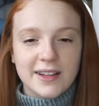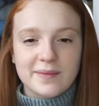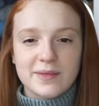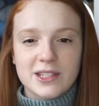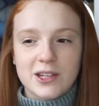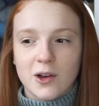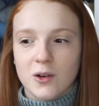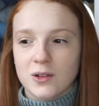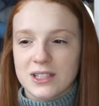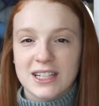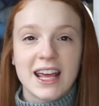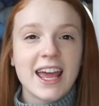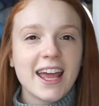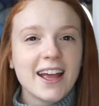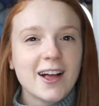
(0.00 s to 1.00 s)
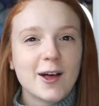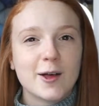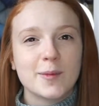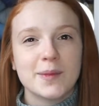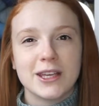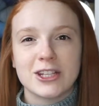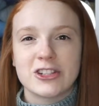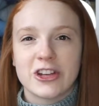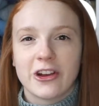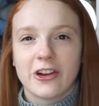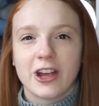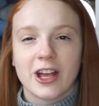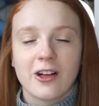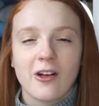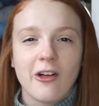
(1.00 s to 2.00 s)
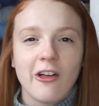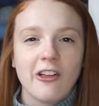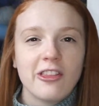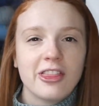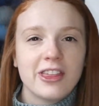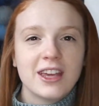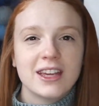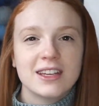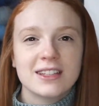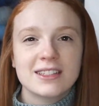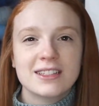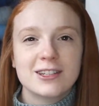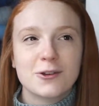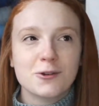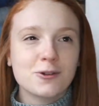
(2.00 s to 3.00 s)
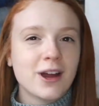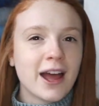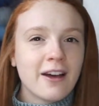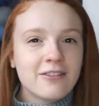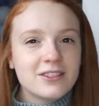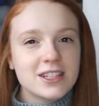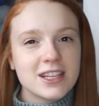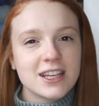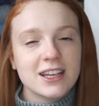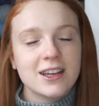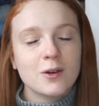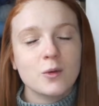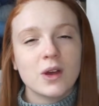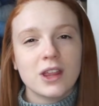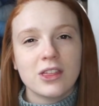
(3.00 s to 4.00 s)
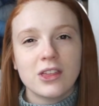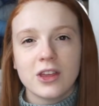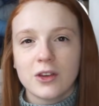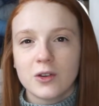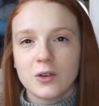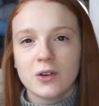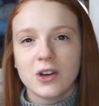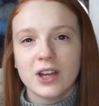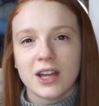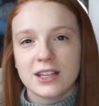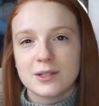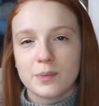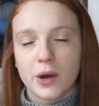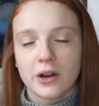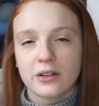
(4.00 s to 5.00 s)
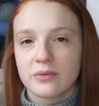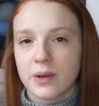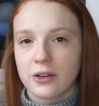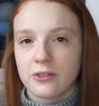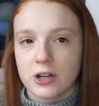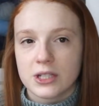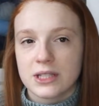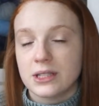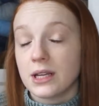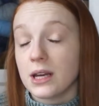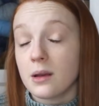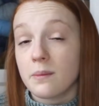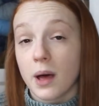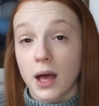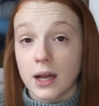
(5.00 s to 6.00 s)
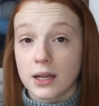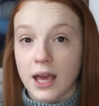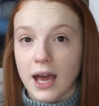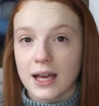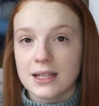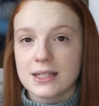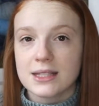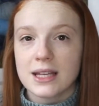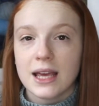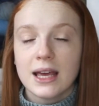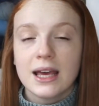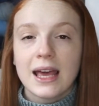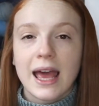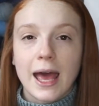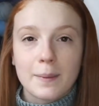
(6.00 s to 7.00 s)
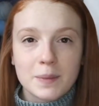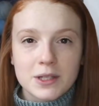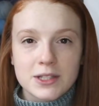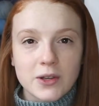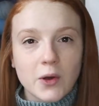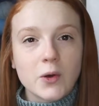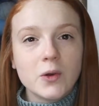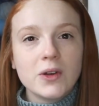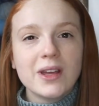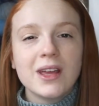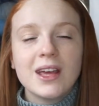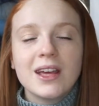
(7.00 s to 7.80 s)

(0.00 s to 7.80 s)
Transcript: So today I'll be sharing all things crafty with you as part of my first knitting podcast episode.